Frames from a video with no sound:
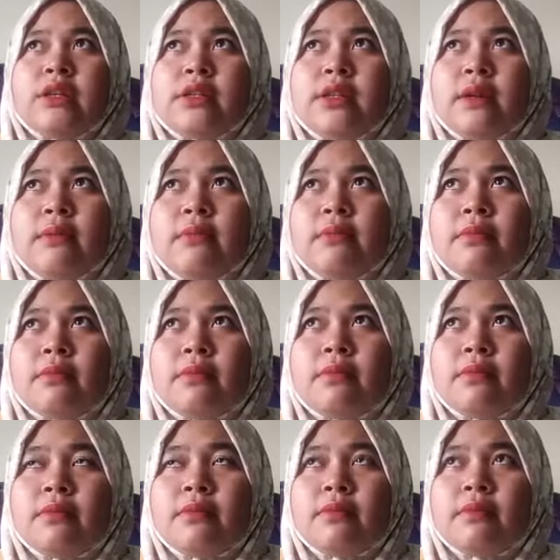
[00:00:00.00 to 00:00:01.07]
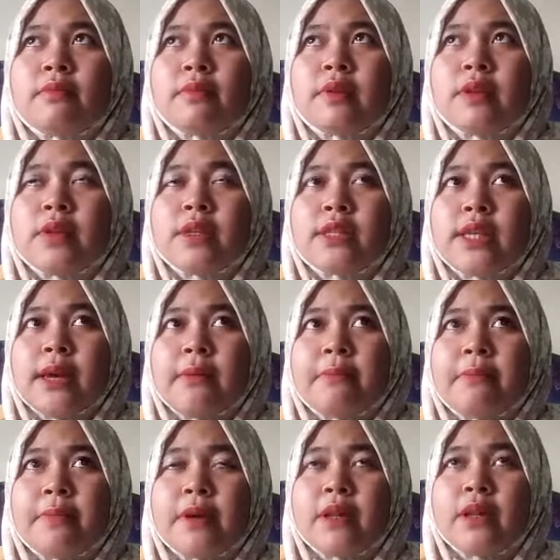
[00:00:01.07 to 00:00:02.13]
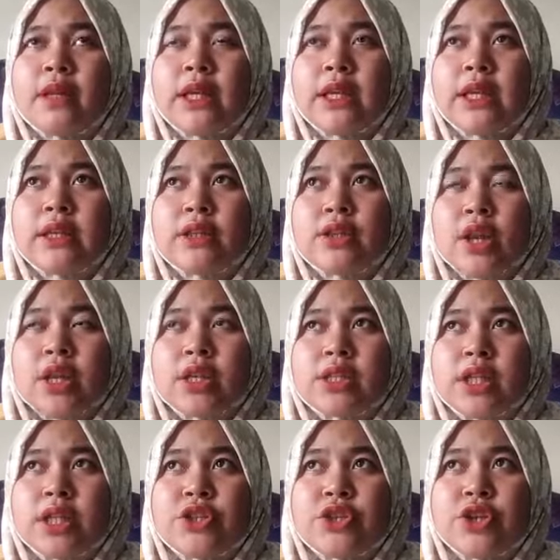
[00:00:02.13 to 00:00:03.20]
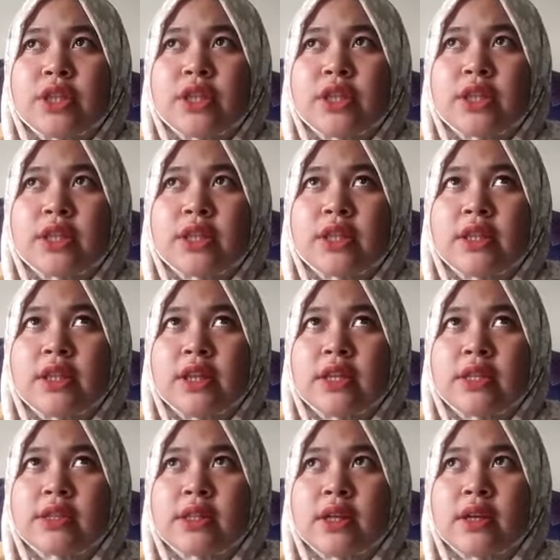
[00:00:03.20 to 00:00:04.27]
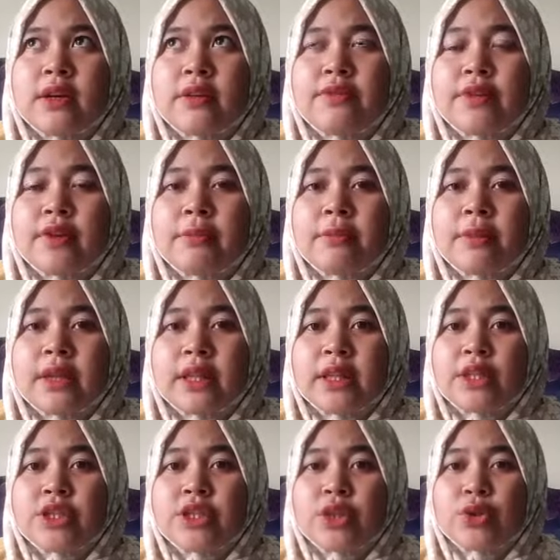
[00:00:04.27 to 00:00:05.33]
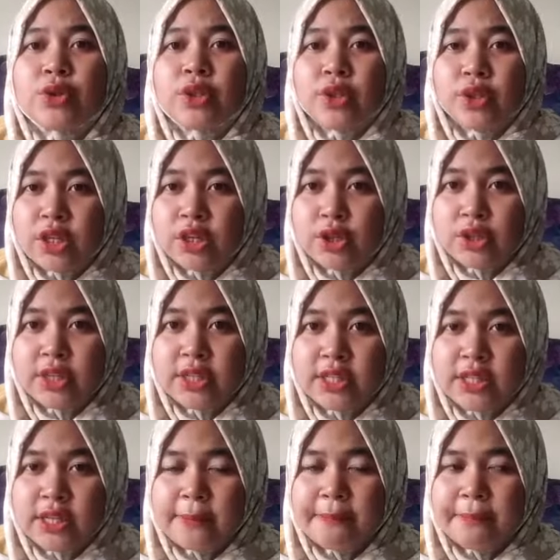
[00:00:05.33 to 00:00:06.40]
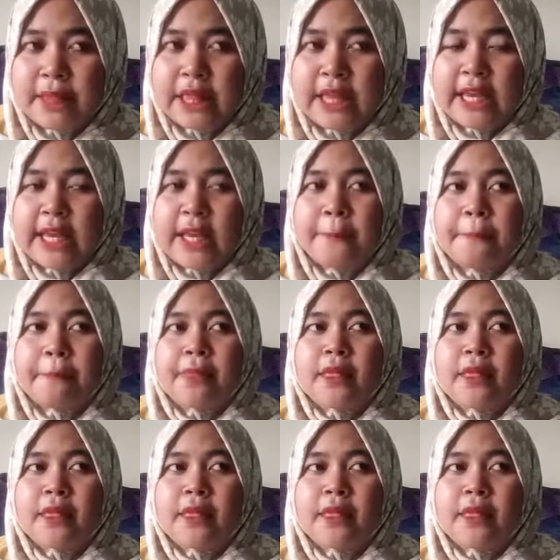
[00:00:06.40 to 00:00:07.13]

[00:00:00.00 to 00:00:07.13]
some example in translation is from English into Indonesian, like,